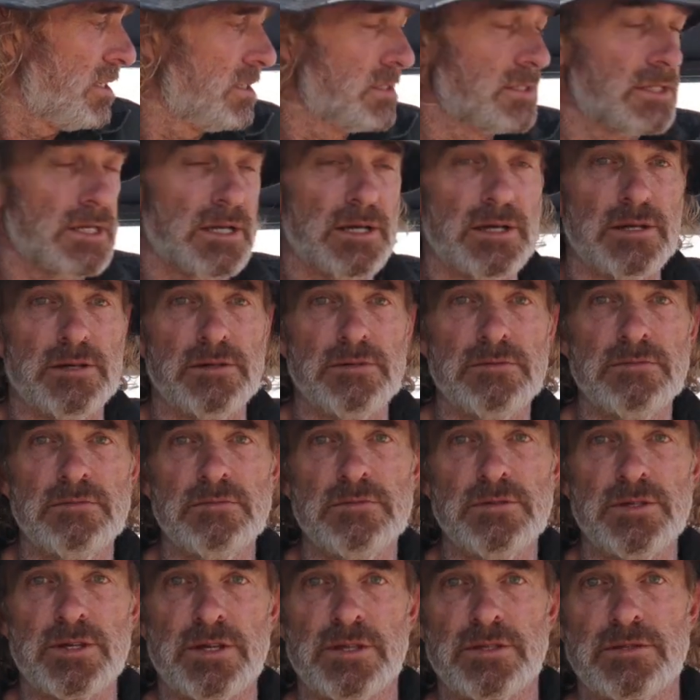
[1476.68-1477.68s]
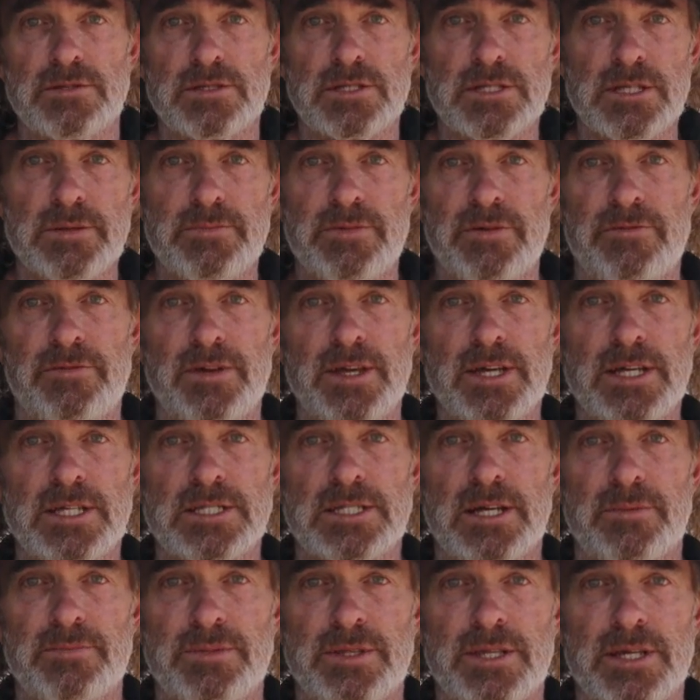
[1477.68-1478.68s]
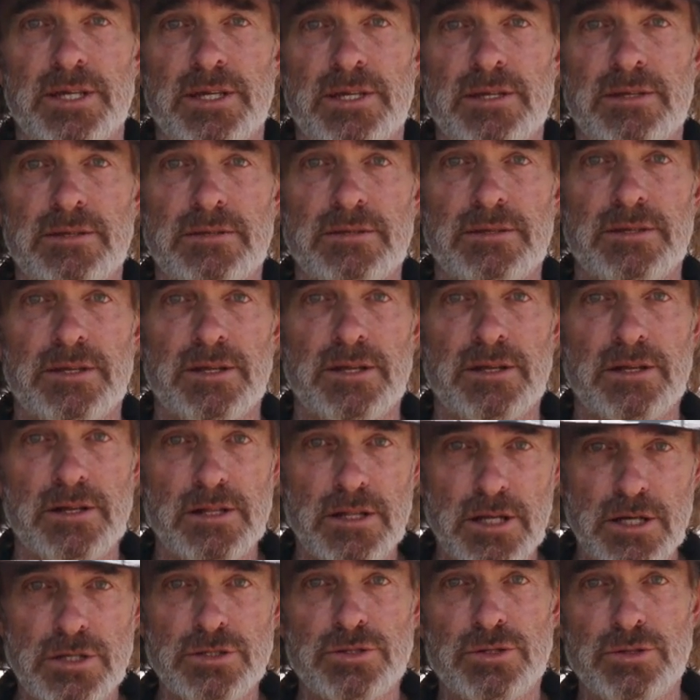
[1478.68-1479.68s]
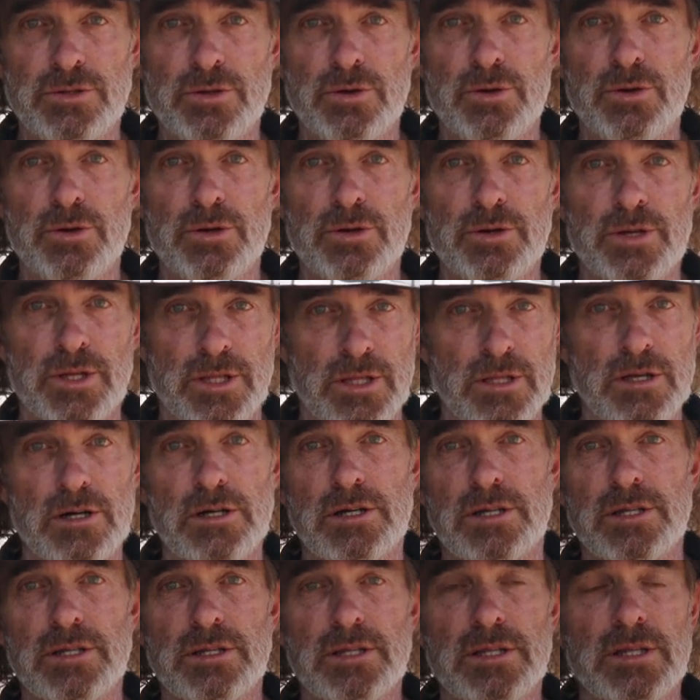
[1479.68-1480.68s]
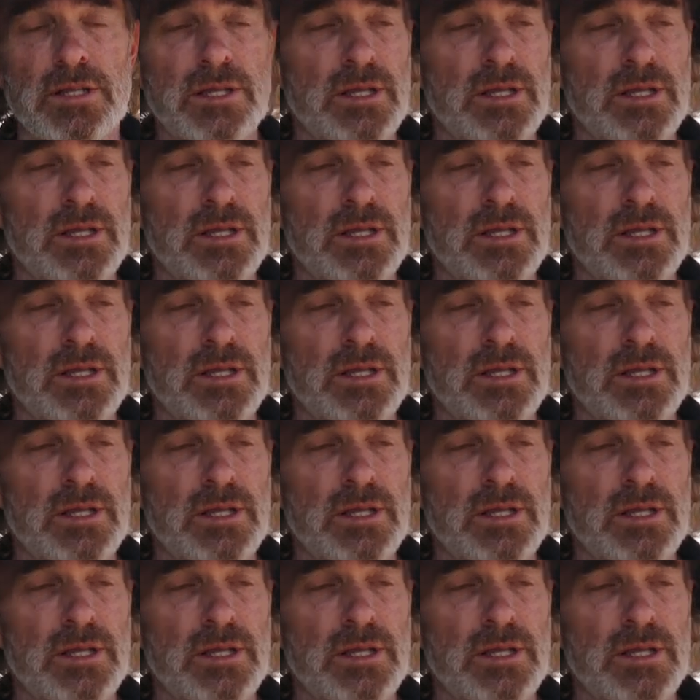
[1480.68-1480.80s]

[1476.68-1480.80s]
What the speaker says: So you could slip your fingers up there, you could close the door and lock it,